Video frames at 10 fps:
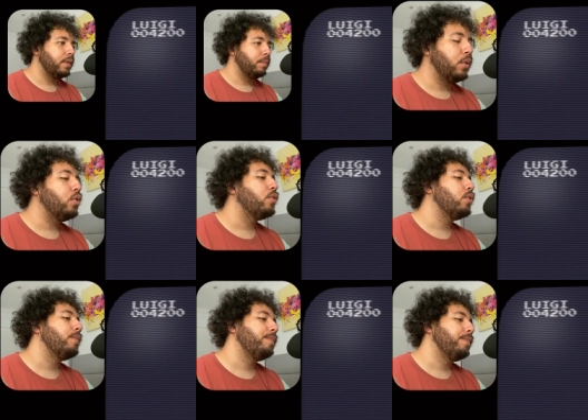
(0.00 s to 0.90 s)

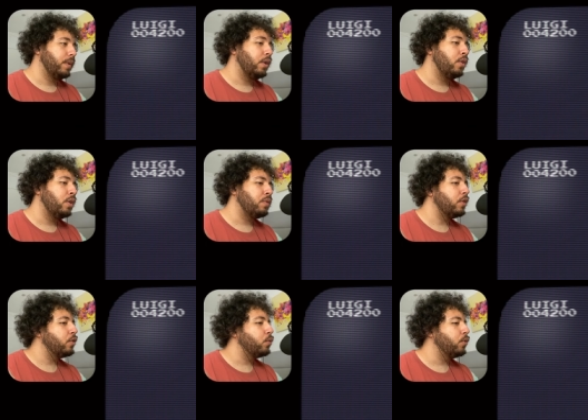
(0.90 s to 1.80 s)
Beautiful. I don't know if I
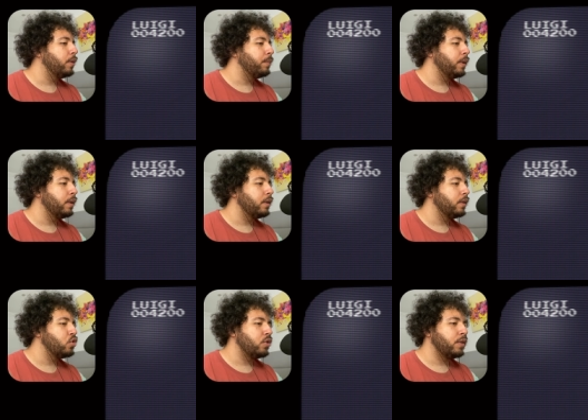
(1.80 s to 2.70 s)
saw something
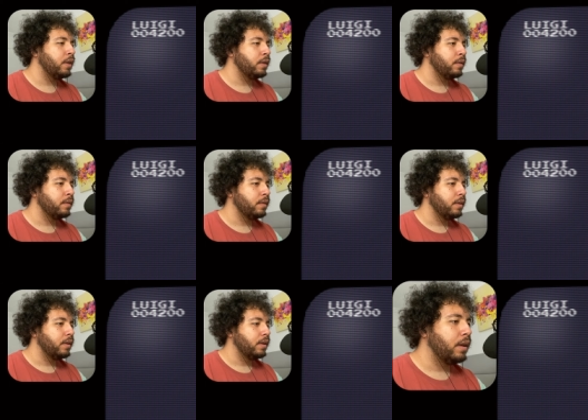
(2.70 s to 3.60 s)
just then.
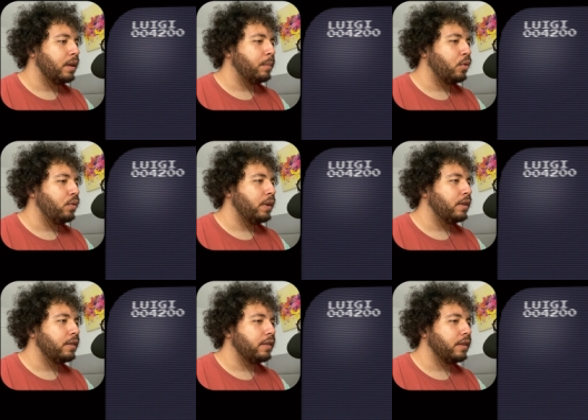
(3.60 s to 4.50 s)
Um, hopefully
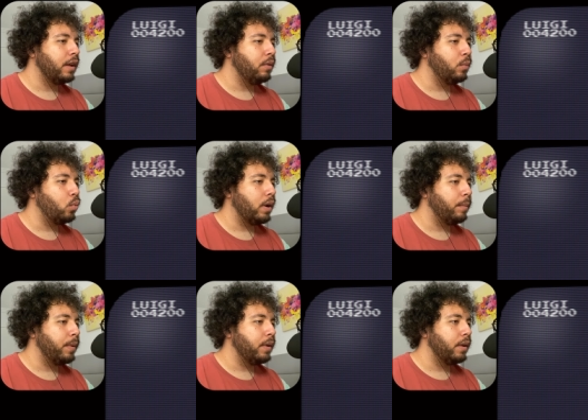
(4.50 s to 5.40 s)
nothing scary will
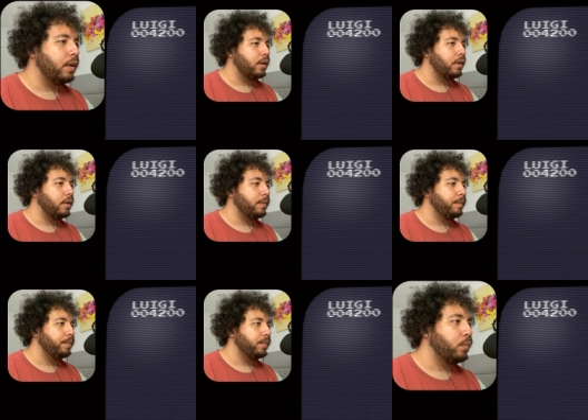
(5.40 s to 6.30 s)
happen.
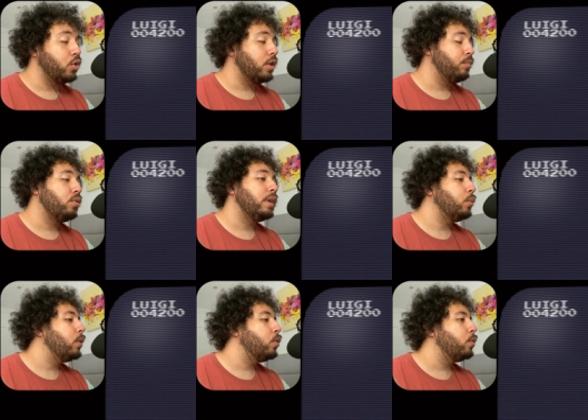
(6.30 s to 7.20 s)
Which it probably
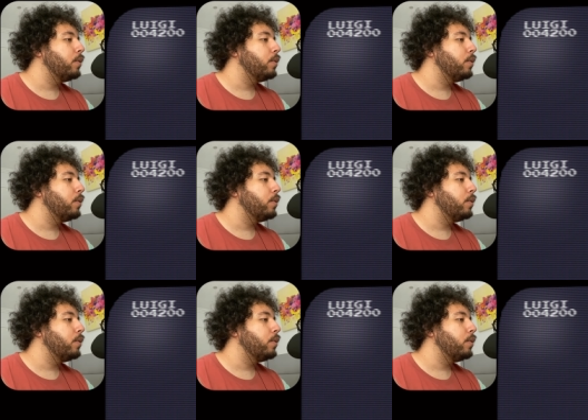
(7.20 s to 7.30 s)
will